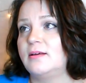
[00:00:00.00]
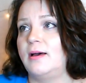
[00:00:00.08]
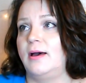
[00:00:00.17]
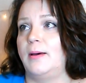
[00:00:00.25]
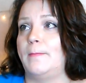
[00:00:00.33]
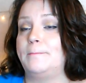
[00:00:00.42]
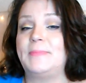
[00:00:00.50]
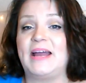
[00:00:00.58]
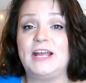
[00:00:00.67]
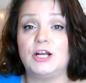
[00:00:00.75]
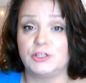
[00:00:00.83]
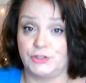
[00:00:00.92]

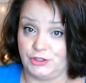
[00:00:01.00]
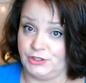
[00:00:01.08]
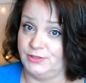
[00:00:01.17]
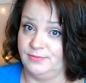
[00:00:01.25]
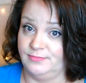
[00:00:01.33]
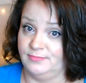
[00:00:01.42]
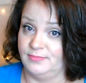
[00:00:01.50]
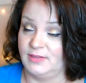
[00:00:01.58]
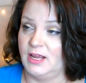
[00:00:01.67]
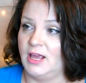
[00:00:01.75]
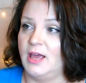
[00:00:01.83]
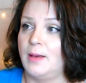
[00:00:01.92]
biker
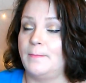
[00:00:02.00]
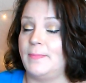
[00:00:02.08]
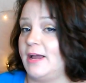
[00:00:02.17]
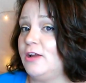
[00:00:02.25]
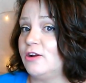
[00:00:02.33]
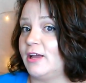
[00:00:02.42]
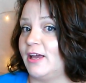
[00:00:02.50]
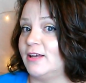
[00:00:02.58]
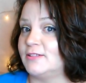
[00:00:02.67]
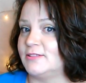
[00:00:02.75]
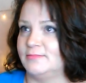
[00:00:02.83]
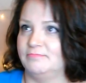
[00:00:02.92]

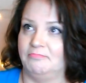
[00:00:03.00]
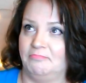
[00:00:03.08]
gangs,